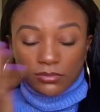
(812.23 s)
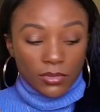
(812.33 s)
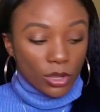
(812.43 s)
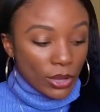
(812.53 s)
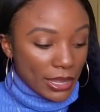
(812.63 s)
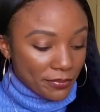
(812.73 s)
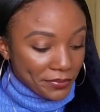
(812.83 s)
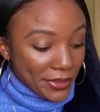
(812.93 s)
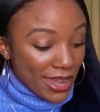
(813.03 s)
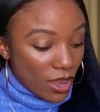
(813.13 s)
Okay,
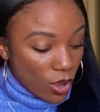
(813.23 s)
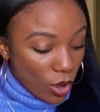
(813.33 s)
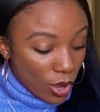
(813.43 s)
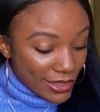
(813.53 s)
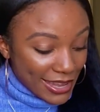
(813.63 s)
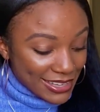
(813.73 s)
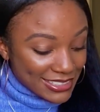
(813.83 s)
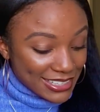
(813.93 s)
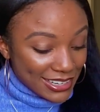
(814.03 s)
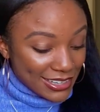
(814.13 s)
all that is
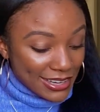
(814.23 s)
done.